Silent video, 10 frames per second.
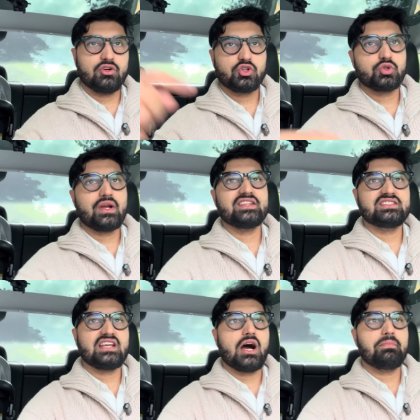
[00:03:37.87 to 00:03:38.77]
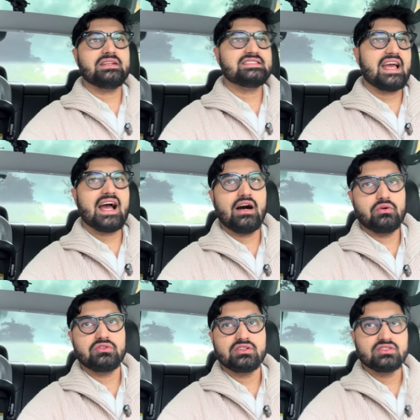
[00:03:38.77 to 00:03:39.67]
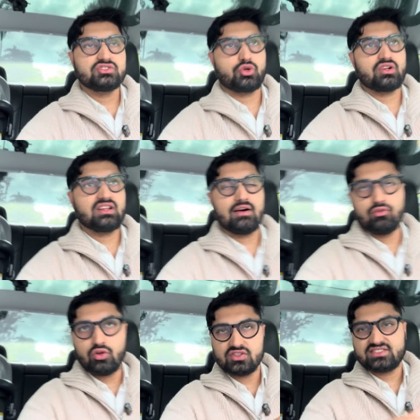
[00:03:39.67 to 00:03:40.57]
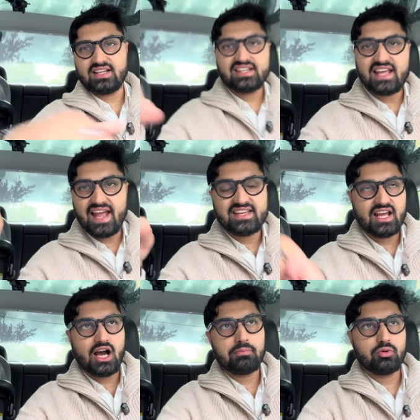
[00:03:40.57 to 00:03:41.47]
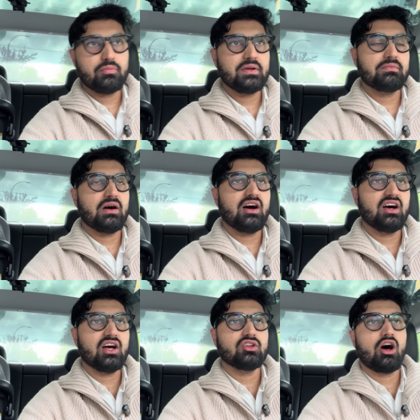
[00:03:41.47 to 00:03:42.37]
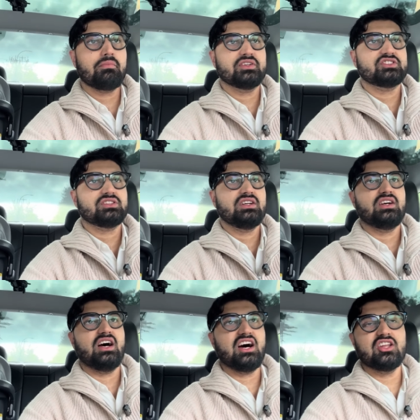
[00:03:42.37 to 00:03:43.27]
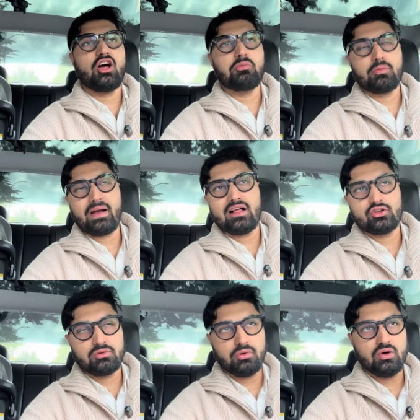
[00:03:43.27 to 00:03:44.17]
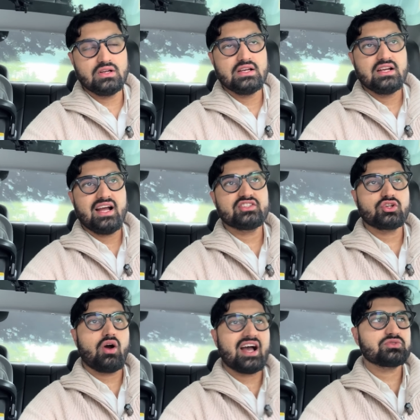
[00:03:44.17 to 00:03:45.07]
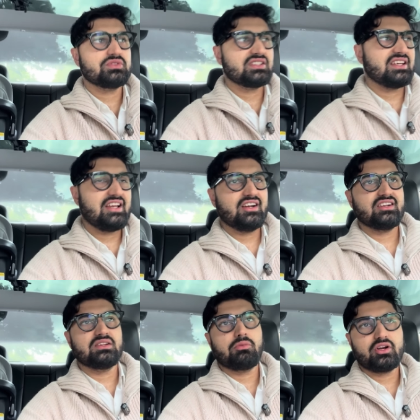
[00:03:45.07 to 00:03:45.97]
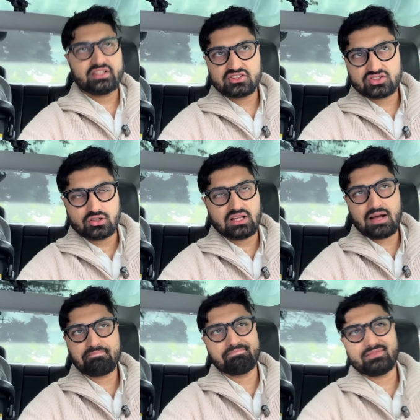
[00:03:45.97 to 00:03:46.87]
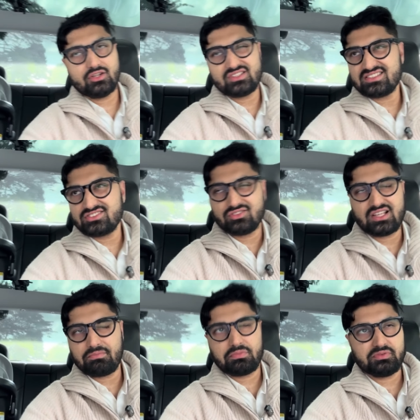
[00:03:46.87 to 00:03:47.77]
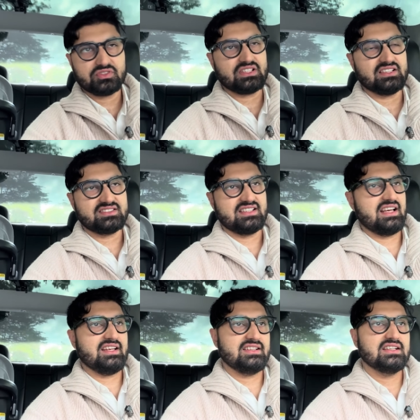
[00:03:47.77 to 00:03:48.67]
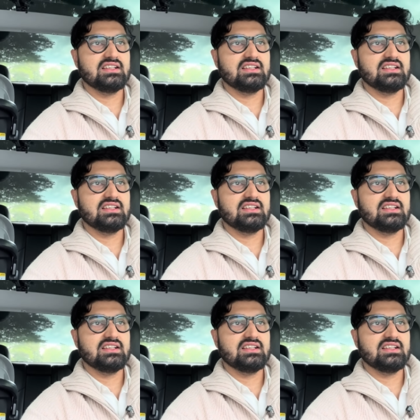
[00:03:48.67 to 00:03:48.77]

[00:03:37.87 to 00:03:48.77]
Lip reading: crazy up and down sort of level. A steady eddy up would be a lot more palatable. And so as we sit here and the market's still up, Tesla's only up 1% today,